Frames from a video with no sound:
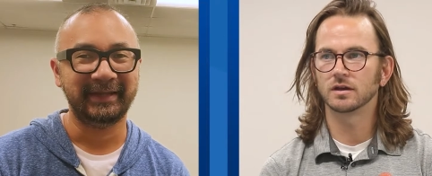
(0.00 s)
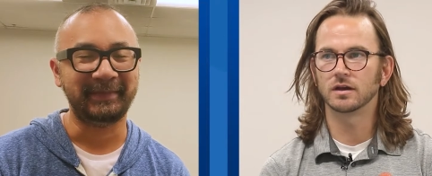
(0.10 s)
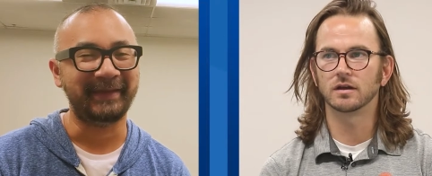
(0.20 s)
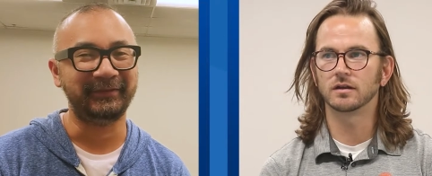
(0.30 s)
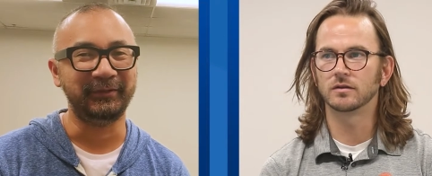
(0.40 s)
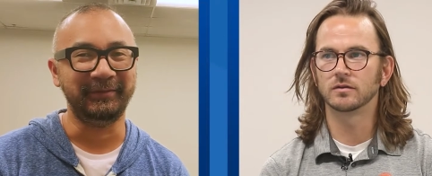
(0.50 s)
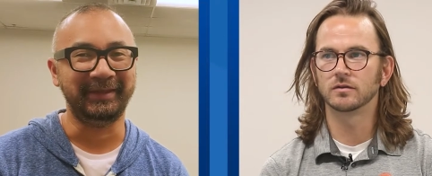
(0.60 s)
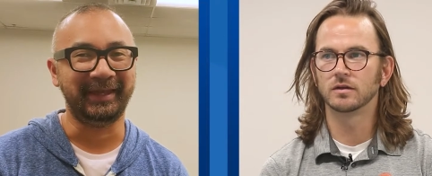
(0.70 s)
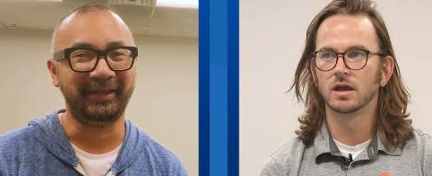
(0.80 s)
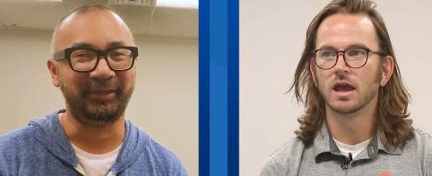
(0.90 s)
Speaker 1: I'm gonna have to uh,
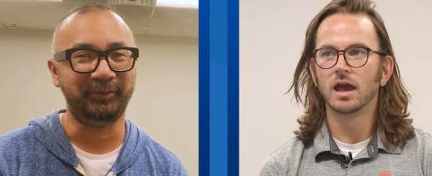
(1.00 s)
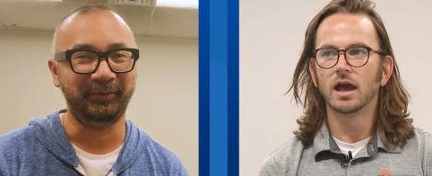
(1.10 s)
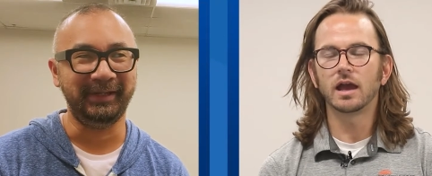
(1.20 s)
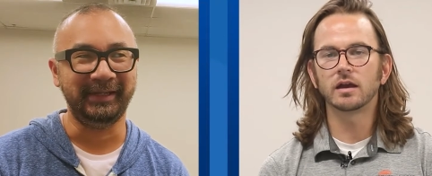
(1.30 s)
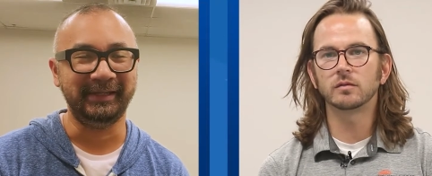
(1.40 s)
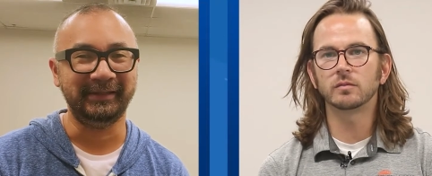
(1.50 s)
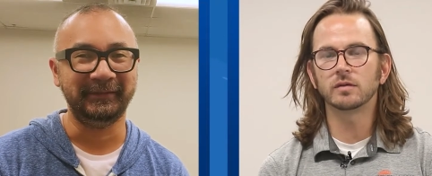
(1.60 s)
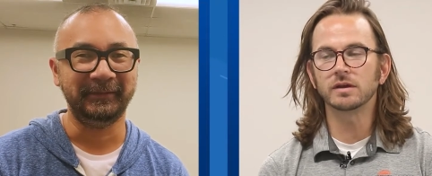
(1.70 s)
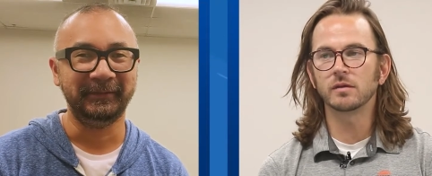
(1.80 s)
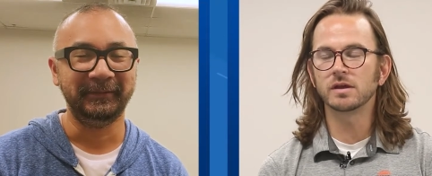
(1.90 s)
go with like a three. And,
Speaker 2: and
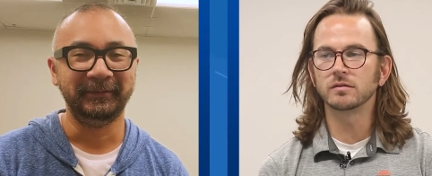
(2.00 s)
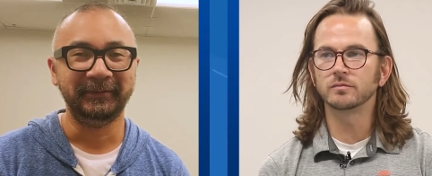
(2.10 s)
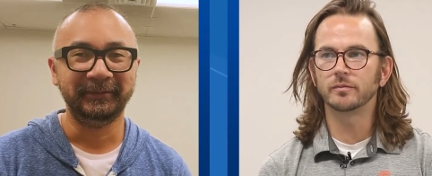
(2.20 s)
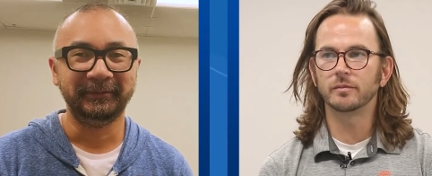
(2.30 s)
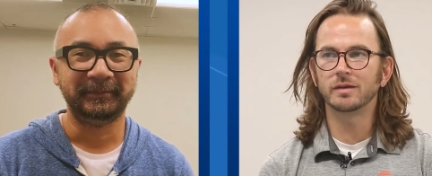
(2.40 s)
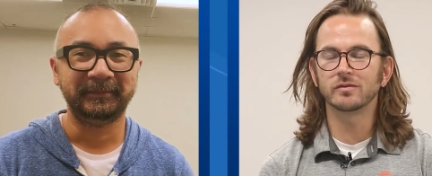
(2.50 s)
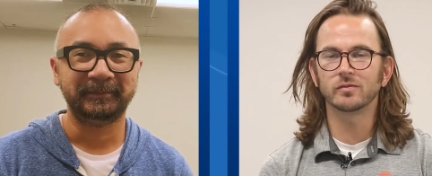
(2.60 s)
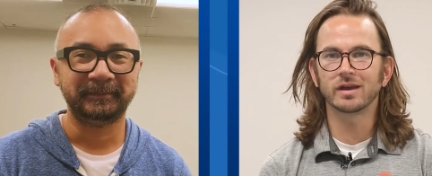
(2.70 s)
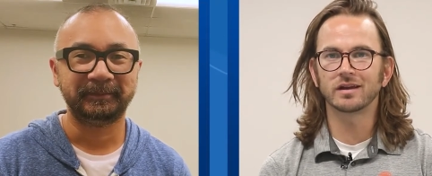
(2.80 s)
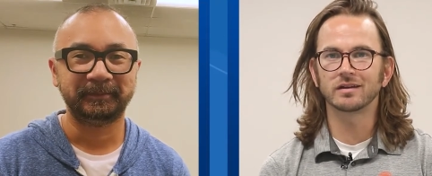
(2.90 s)
maybe, I mean, maybe
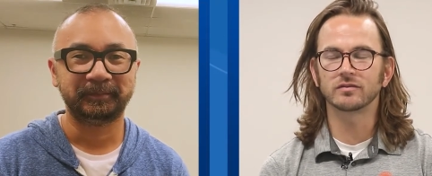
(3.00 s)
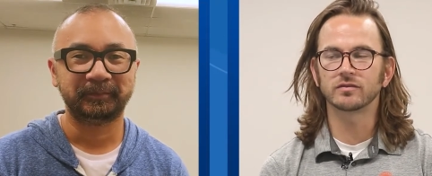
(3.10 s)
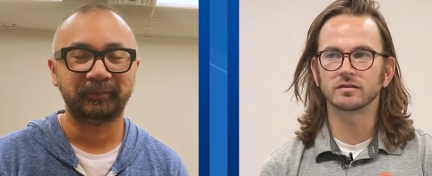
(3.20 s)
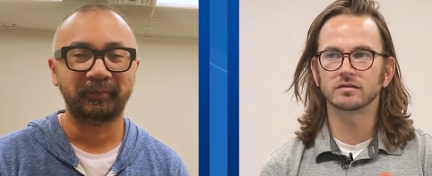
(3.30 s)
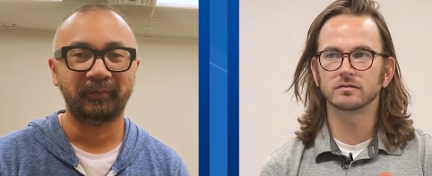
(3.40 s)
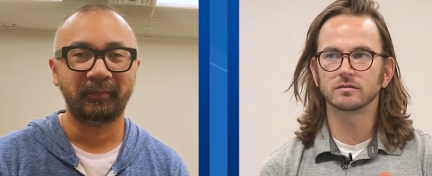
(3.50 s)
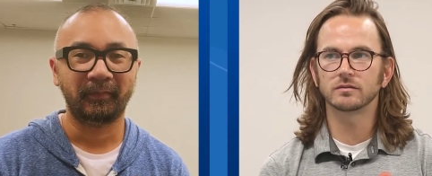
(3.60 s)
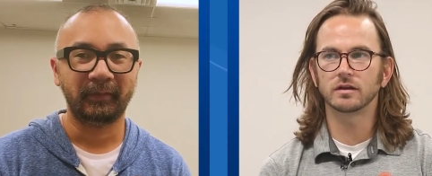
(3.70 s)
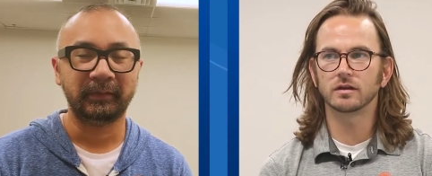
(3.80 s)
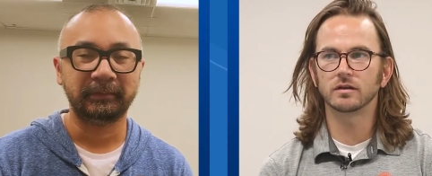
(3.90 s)
if we had a different
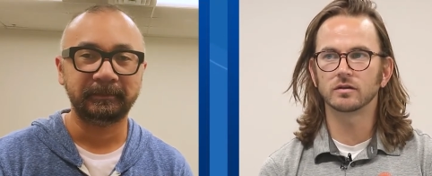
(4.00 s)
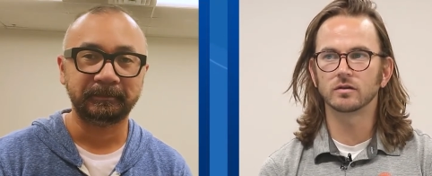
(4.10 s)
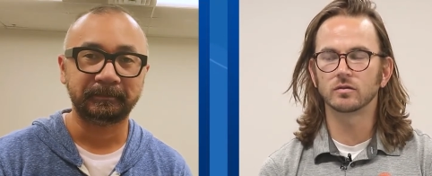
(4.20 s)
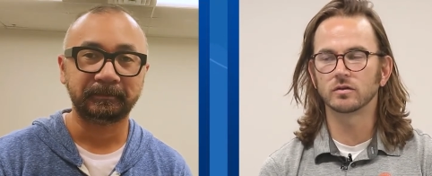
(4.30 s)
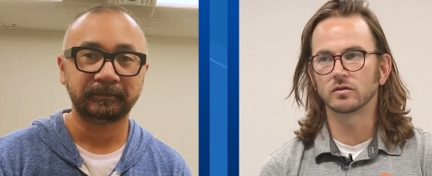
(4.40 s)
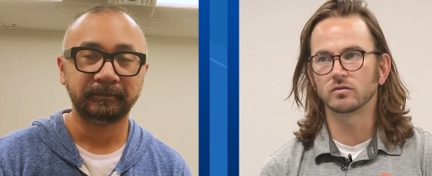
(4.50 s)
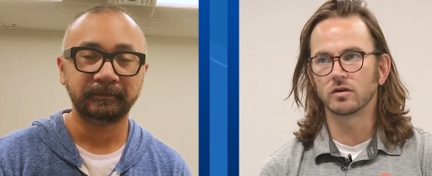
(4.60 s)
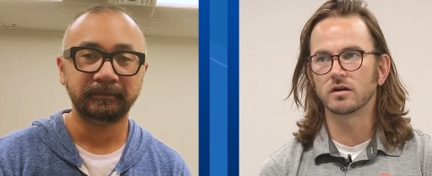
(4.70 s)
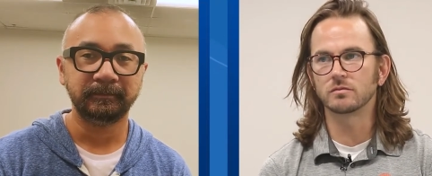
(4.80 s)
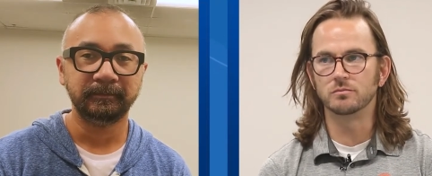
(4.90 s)
you know, there,
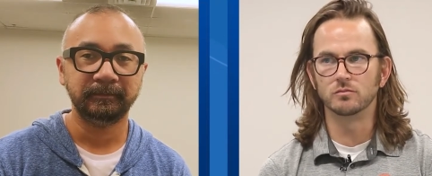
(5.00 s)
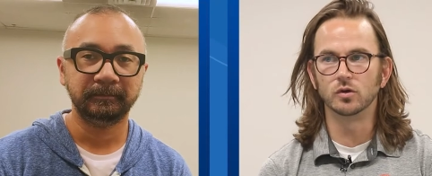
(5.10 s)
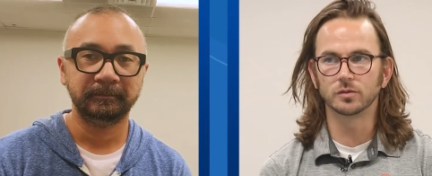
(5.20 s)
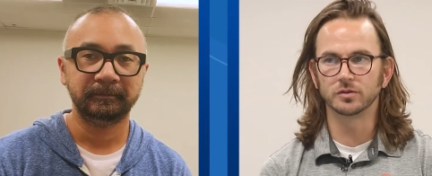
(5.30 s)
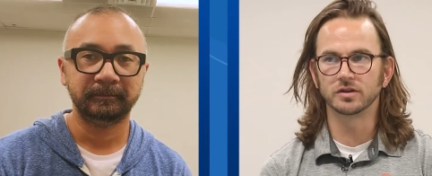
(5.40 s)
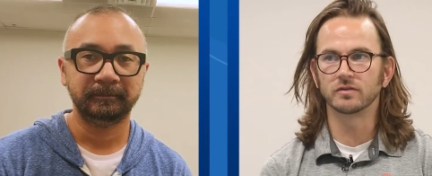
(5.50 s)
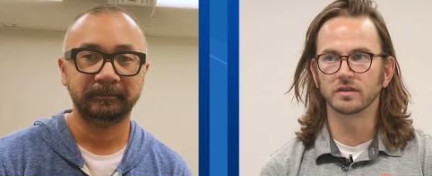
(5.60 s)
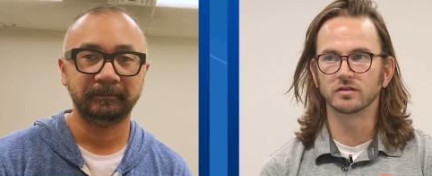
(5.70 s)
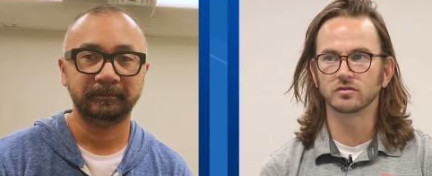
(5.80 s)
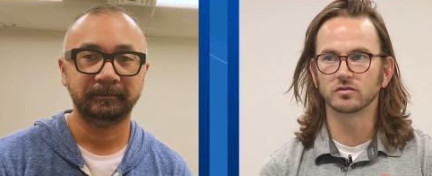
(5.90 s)
there are multiple
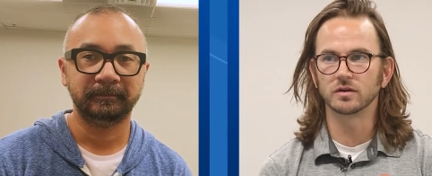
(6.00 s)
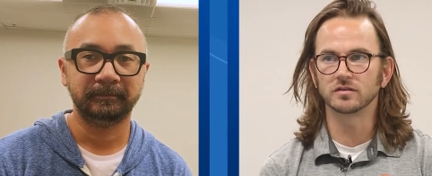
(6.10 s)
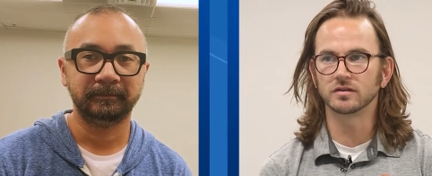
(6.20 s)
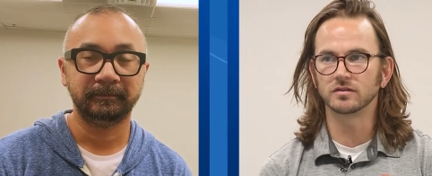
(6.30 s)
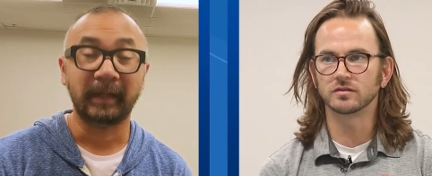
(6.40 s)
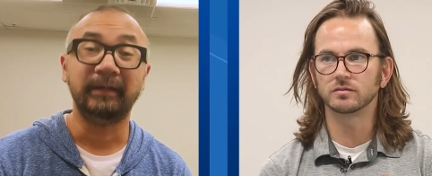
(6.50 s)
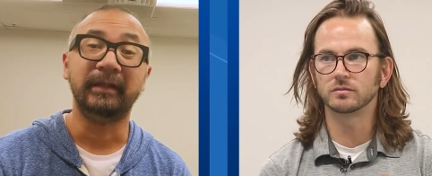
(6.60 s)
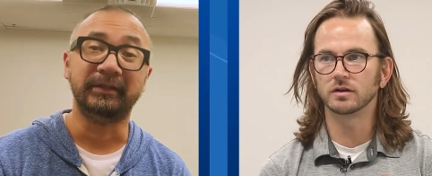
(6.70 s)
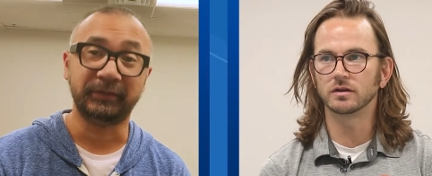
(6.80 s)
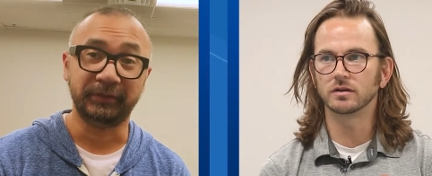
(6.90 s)
different laser sources,
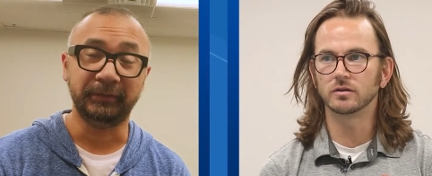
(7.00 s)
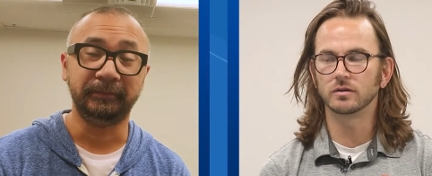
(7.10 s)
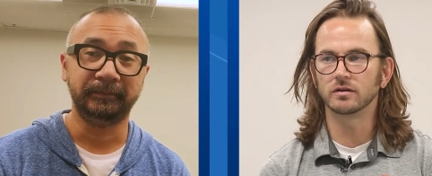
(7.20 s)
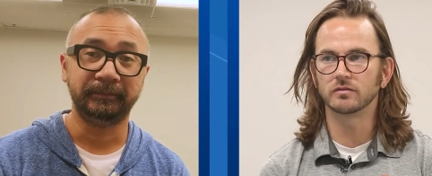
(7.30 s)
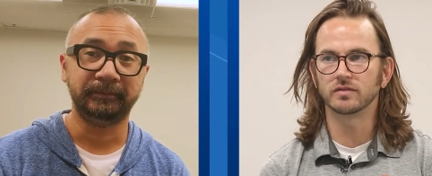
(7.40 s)
uh, you sure. know, uh,